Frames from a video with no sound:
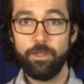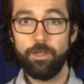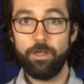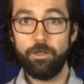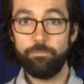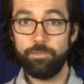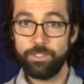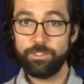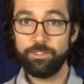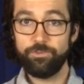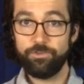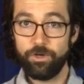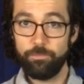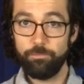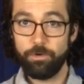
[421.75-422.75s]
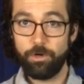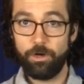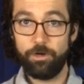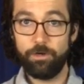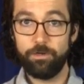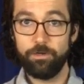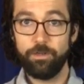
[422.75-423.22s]
a busy drum
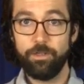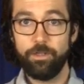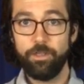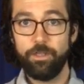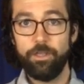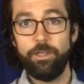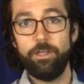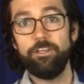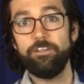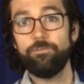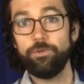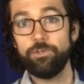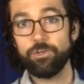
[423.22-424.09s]
part, and if we